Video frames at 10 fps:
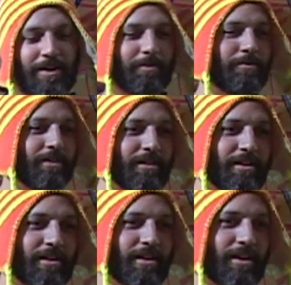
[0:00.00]
about,
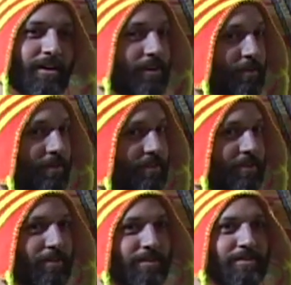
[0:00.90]
oh, what's he
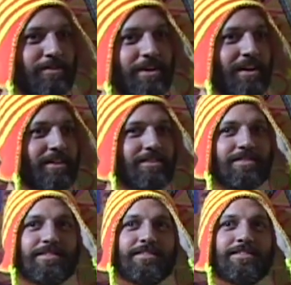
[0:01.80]
gonna do
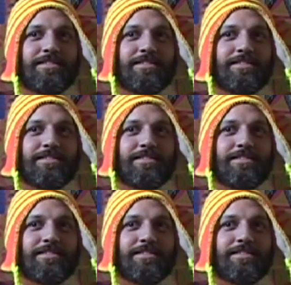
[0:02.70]
next?